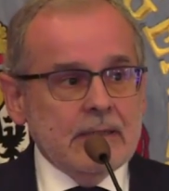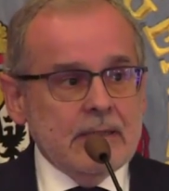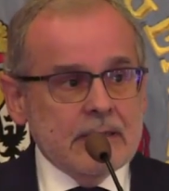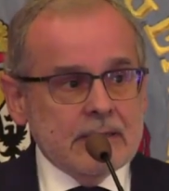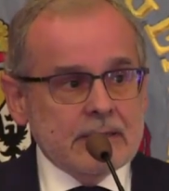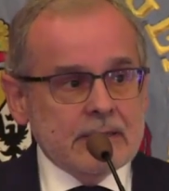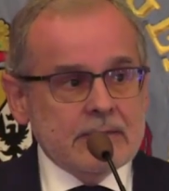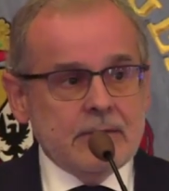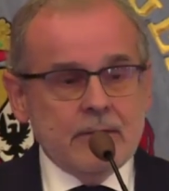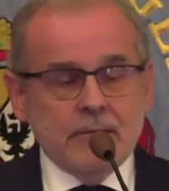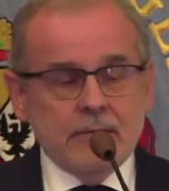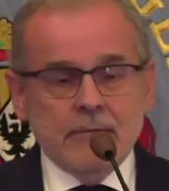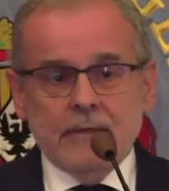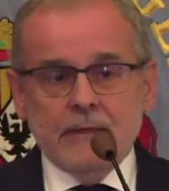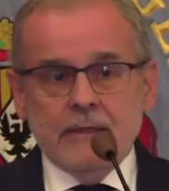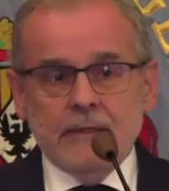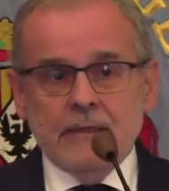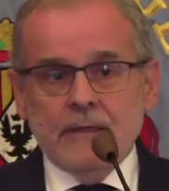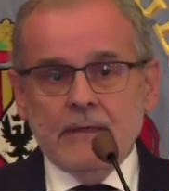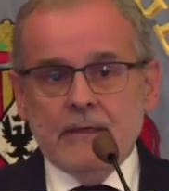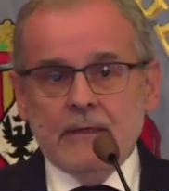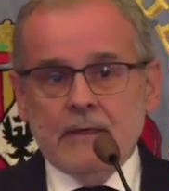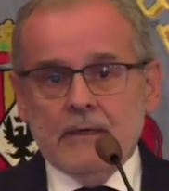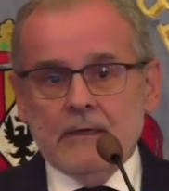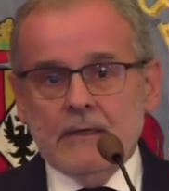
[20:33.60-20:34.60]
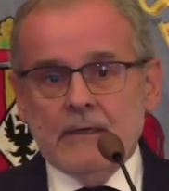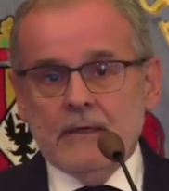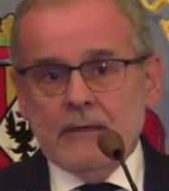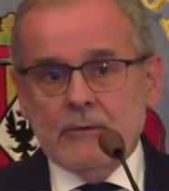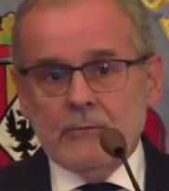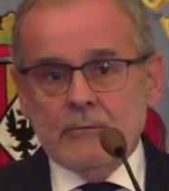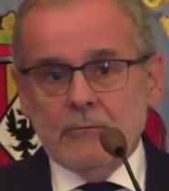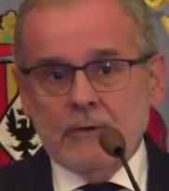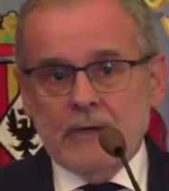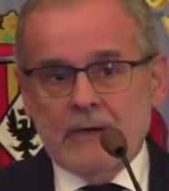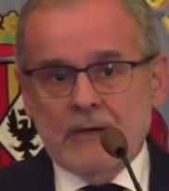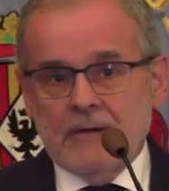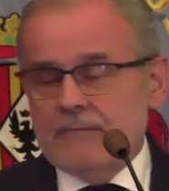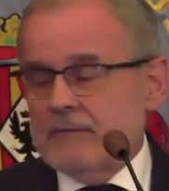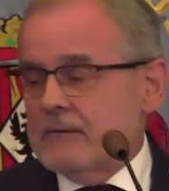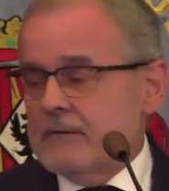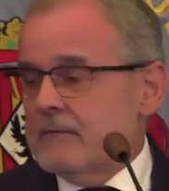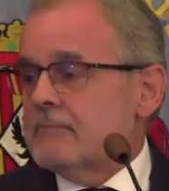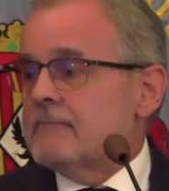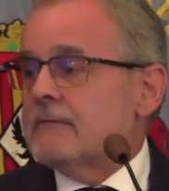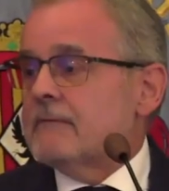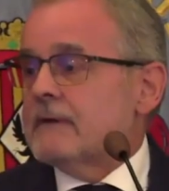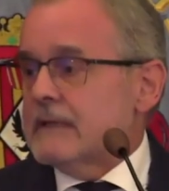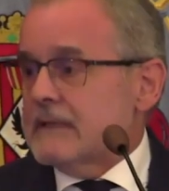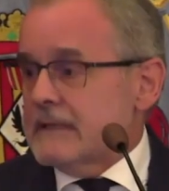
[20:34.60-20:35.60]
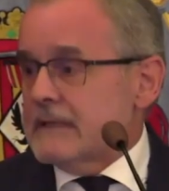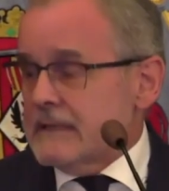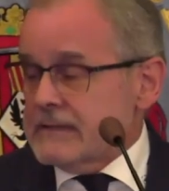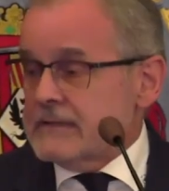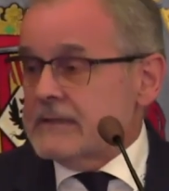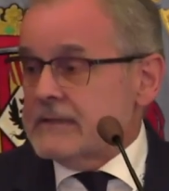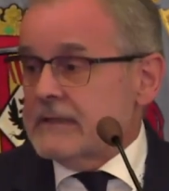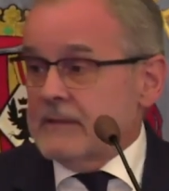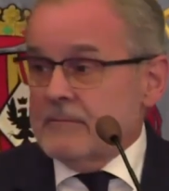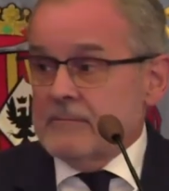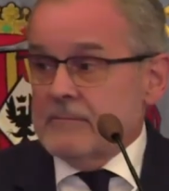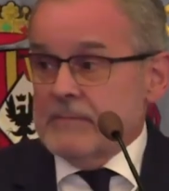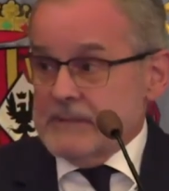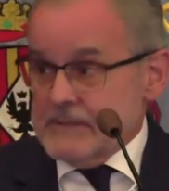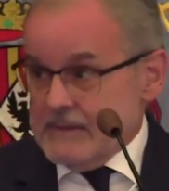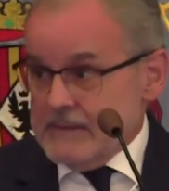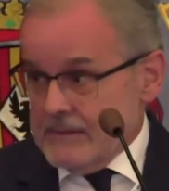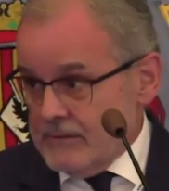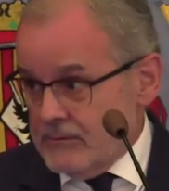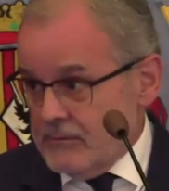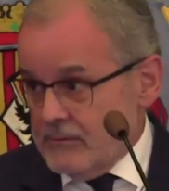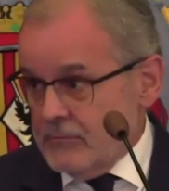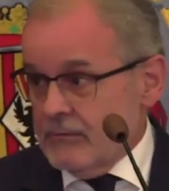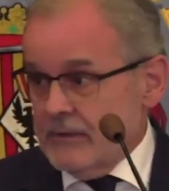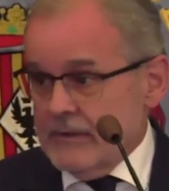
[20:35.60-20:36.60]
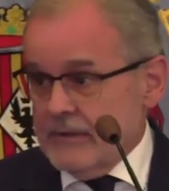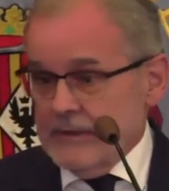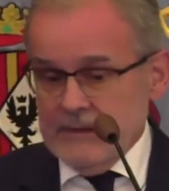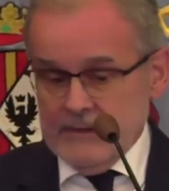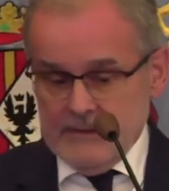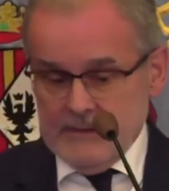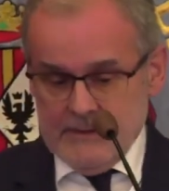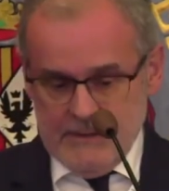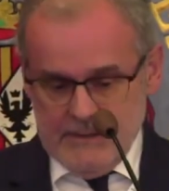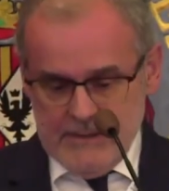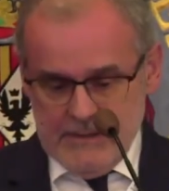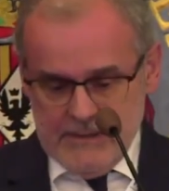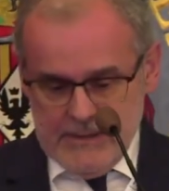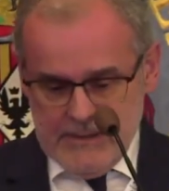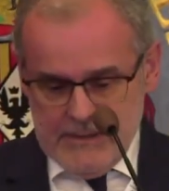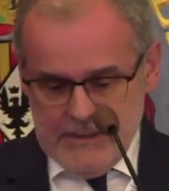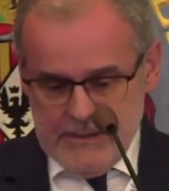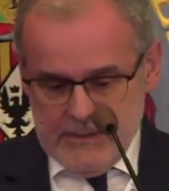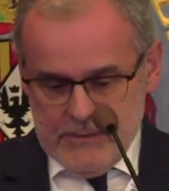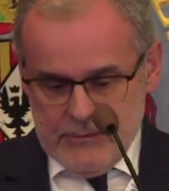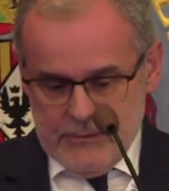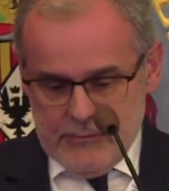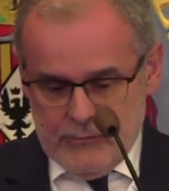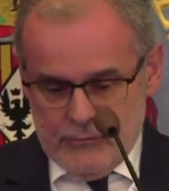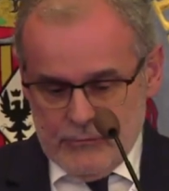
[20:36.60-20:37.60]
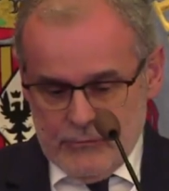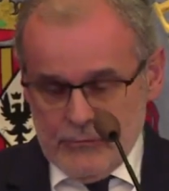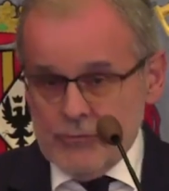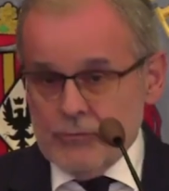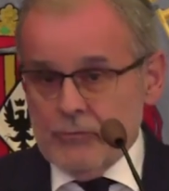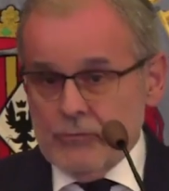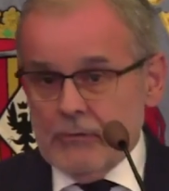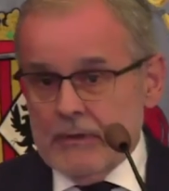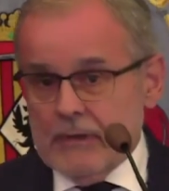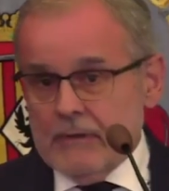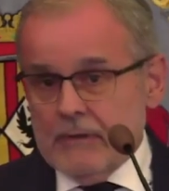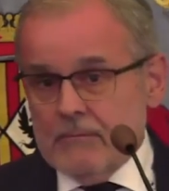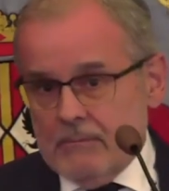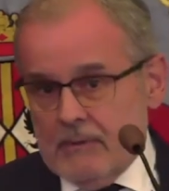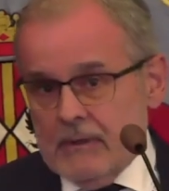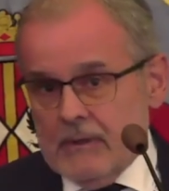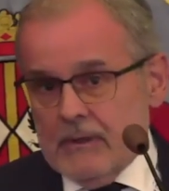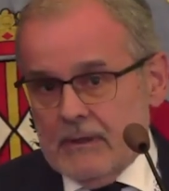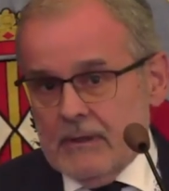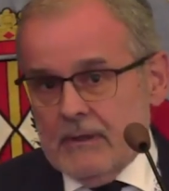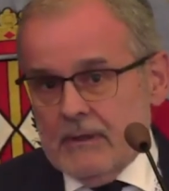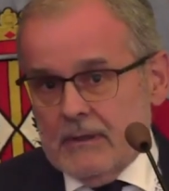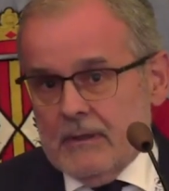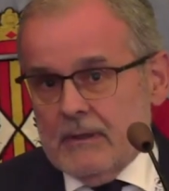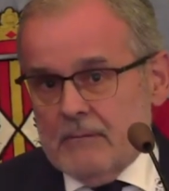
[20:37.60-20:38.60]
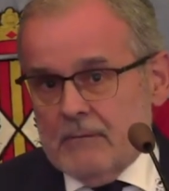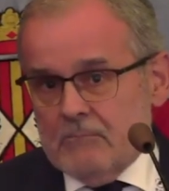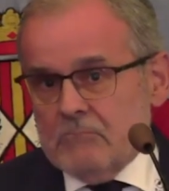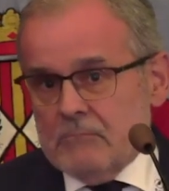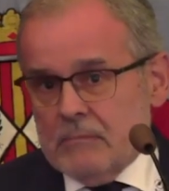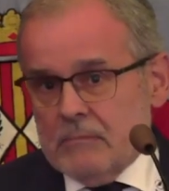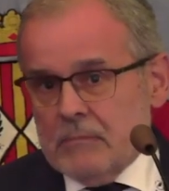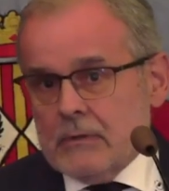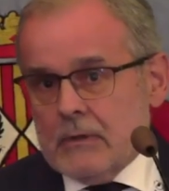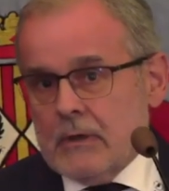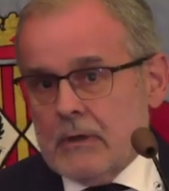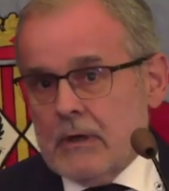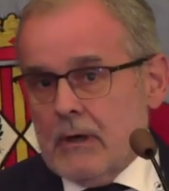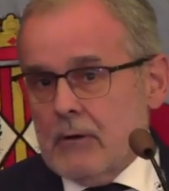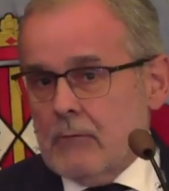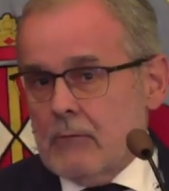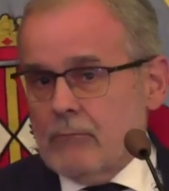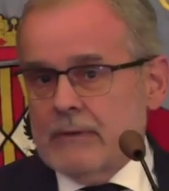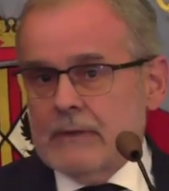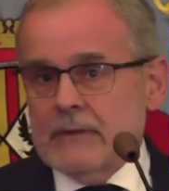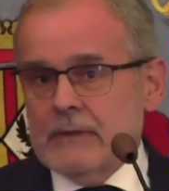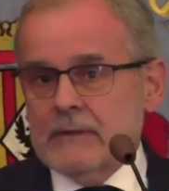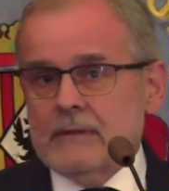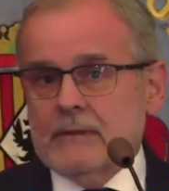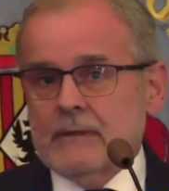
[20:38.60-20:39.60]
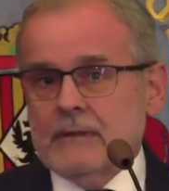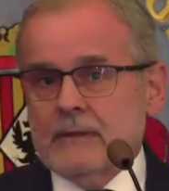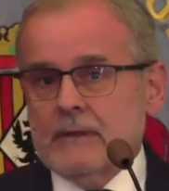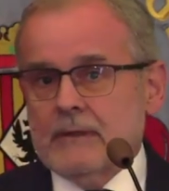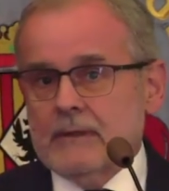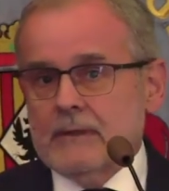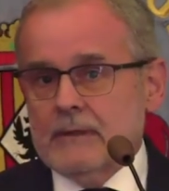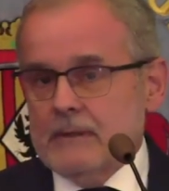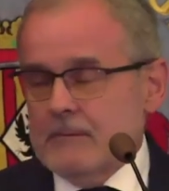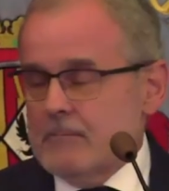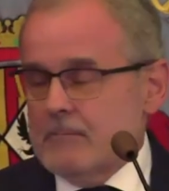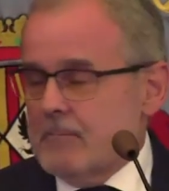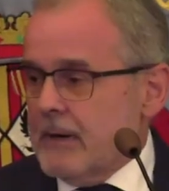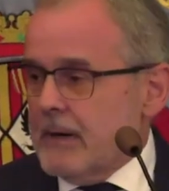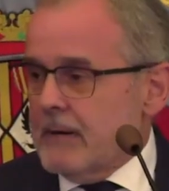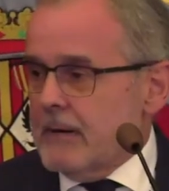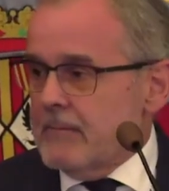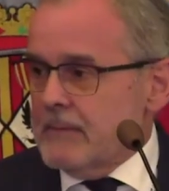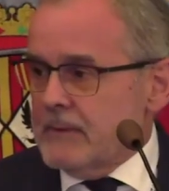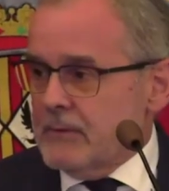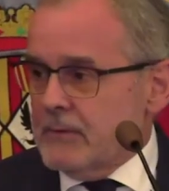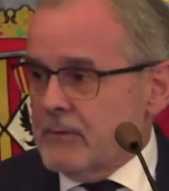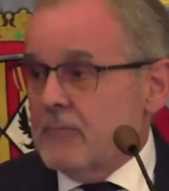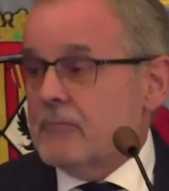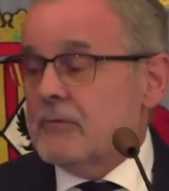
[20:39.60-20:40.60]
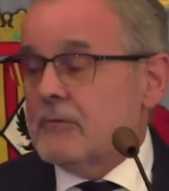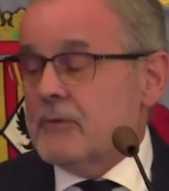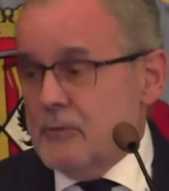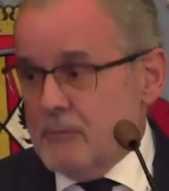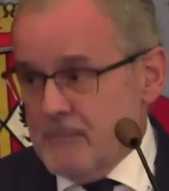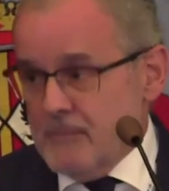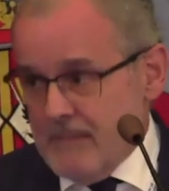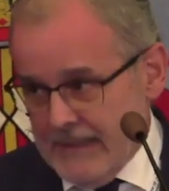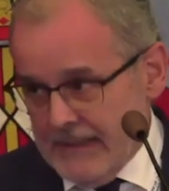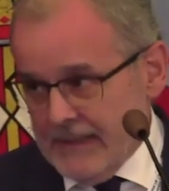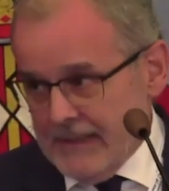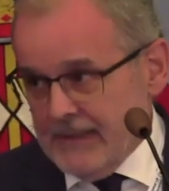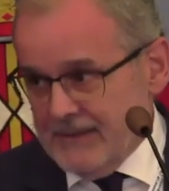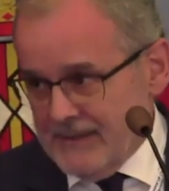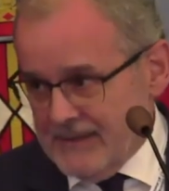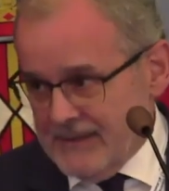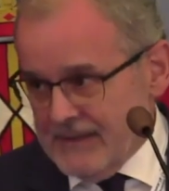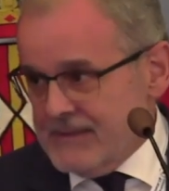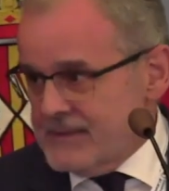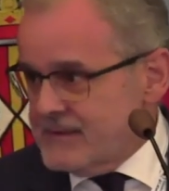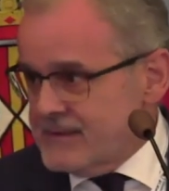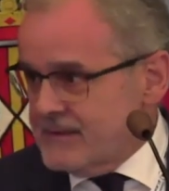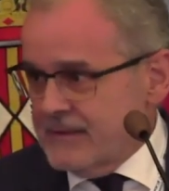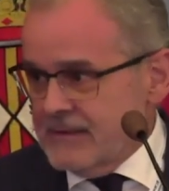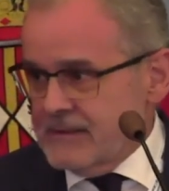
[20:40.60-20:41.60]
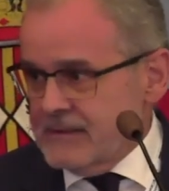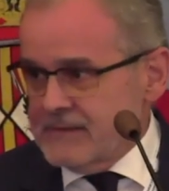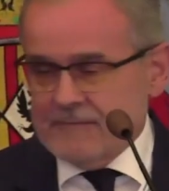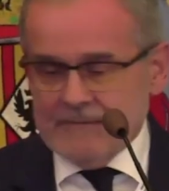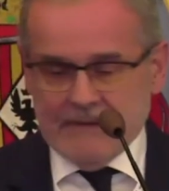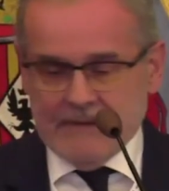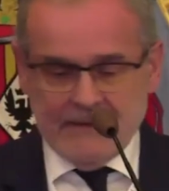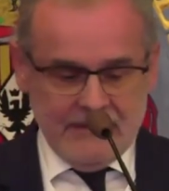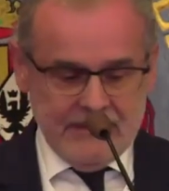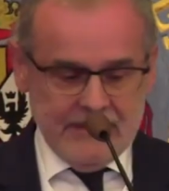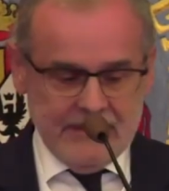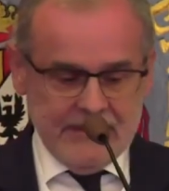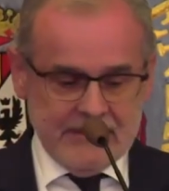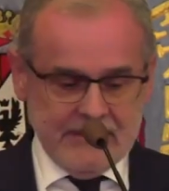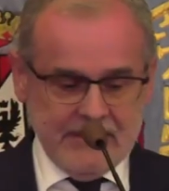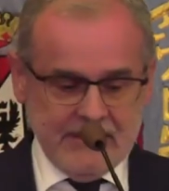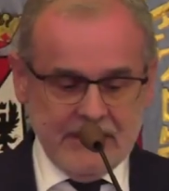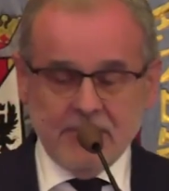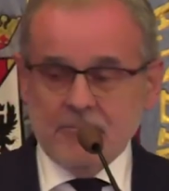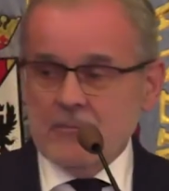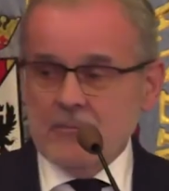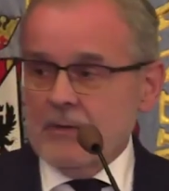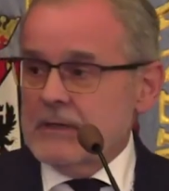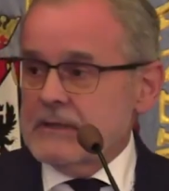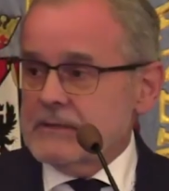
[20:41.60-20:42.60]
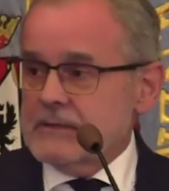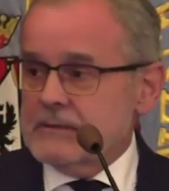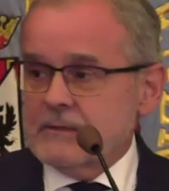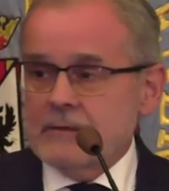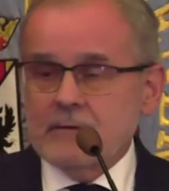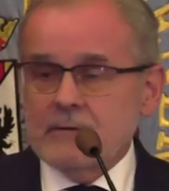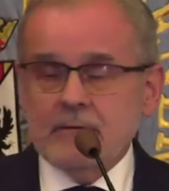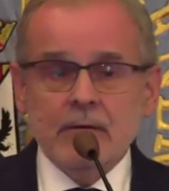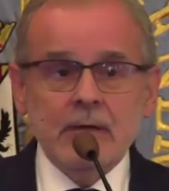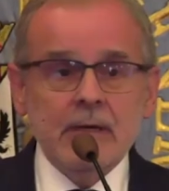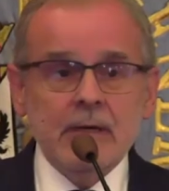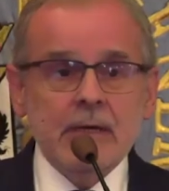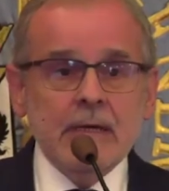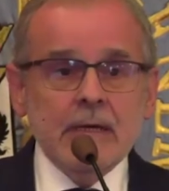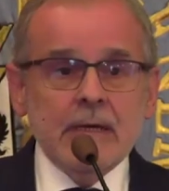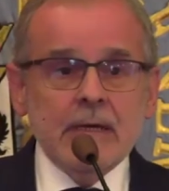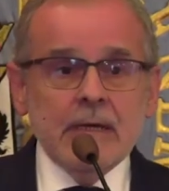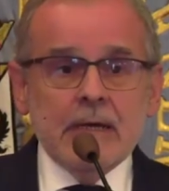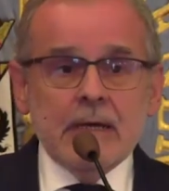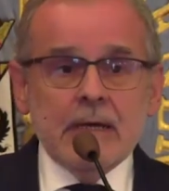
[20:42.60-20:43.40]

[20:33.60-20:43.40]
Yesterday, we have a fantastic visit to your current Department of Humanities, this fantastic monastery.